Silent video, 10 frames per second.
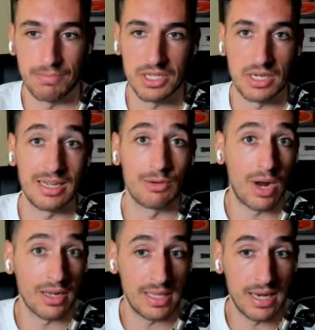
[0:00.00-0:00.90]
basically
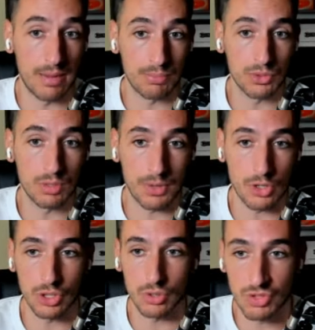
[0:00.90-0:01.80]
rugged it and put the
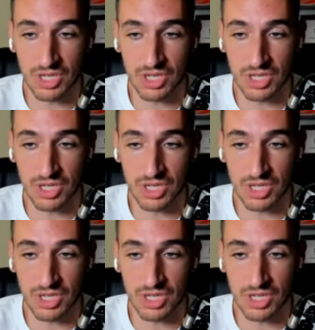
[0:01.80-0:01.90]
project to